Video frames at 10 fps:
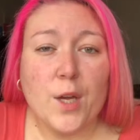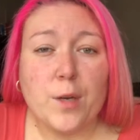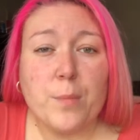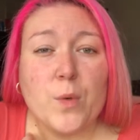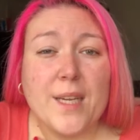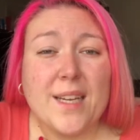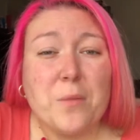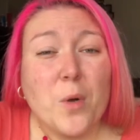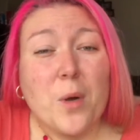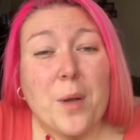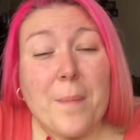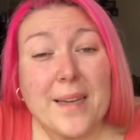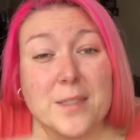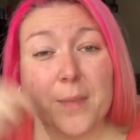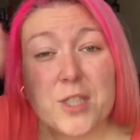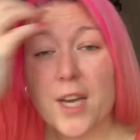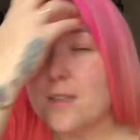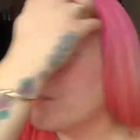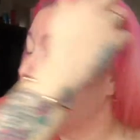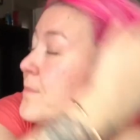Good morning and welcome back to my
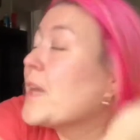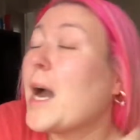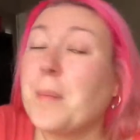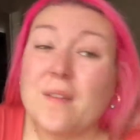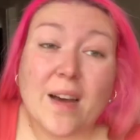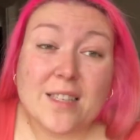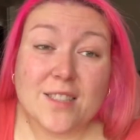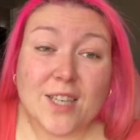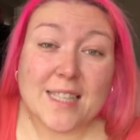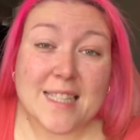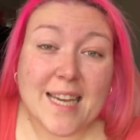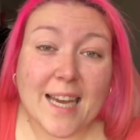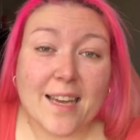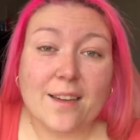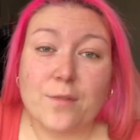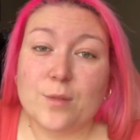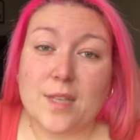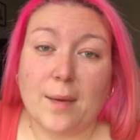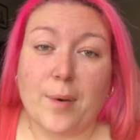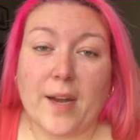channel. Happy Valentine's Day if you
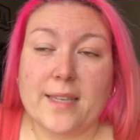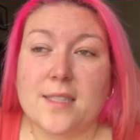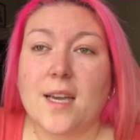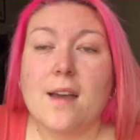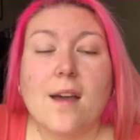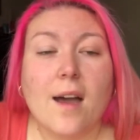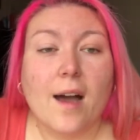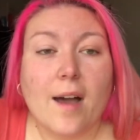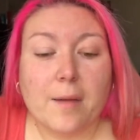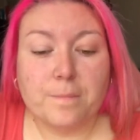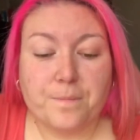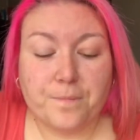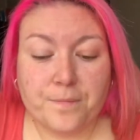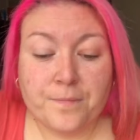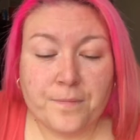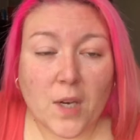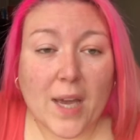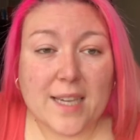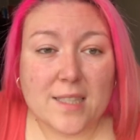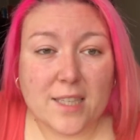celebrate.
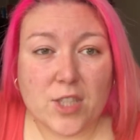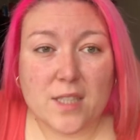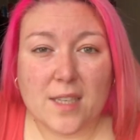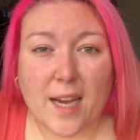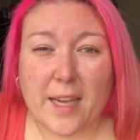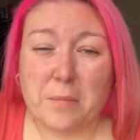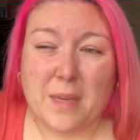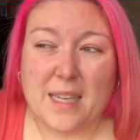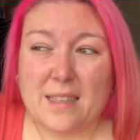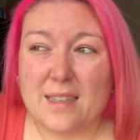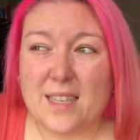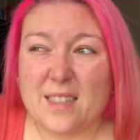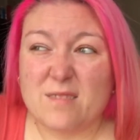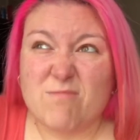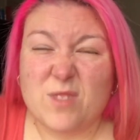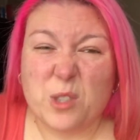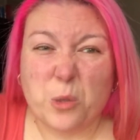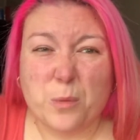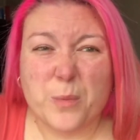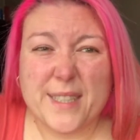Like I said yesterday, me and Ian
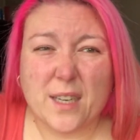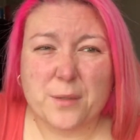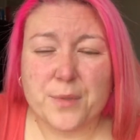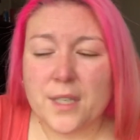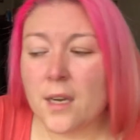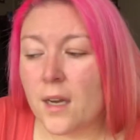do and we don't.